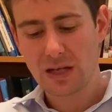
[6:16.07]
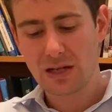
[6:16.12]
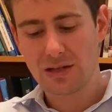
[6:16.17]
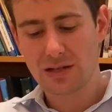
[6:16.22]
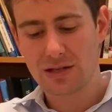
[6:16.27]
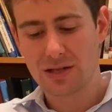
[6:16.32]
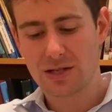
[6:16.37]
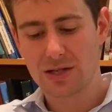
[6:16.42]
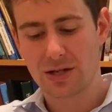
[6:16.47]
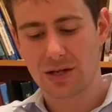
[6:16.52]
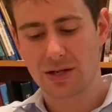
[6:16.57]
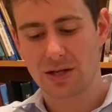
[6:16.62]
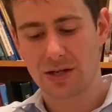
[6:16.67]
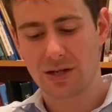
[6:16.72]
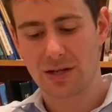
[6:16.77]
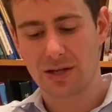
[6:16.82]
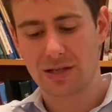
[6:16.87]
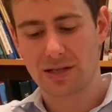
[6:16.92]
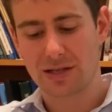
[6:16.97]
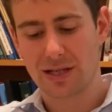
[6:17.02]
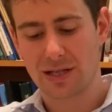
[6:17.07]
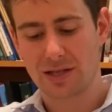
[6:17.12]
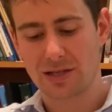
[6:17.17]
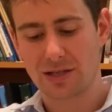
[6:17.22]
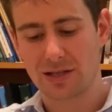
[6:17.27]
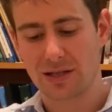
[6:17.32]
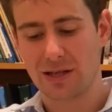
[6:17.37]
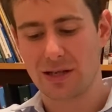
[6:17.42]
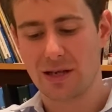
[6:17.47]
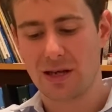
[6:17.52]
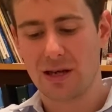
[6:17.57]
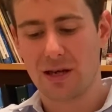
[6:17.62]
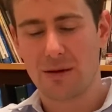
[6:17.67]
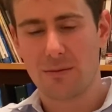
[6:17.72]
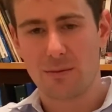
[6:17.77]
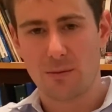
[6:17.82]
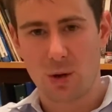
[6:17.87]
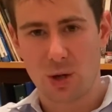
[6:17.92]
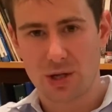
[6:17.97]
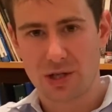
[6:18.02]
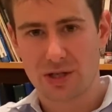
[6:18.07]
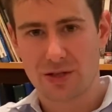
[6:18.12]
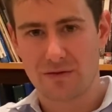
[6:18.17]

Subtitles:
So essentially, most